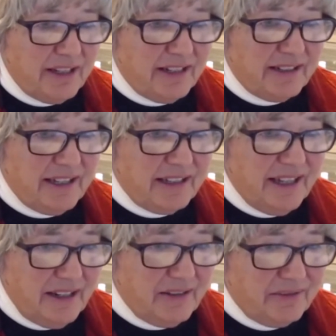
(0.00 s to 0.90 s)
and I'd
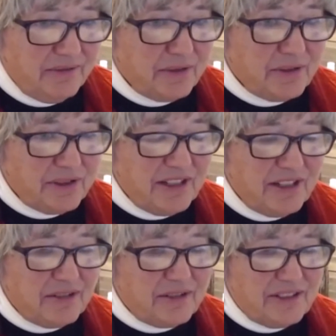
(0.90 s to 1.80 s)
like viewers to
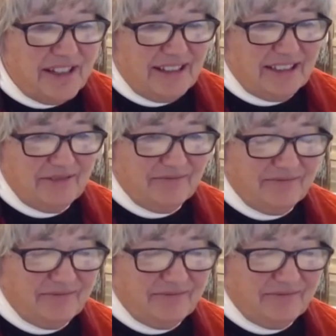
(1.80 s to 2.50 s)
understand.